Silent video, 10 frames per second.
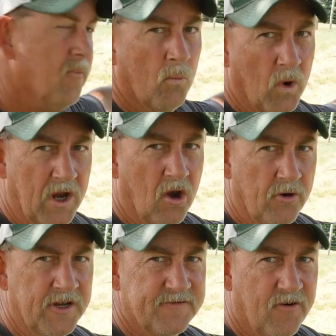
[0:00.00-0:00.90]
we
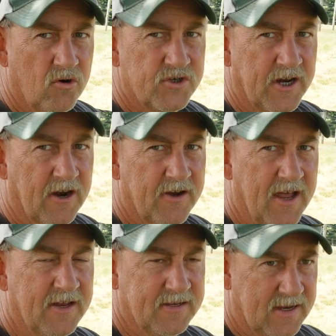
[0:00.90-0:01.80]
learned this first in our
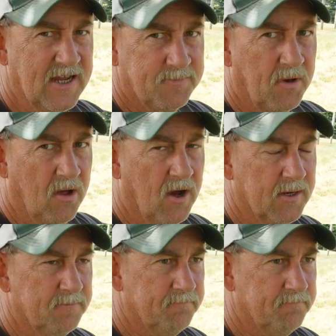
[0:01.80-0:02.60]
test plot.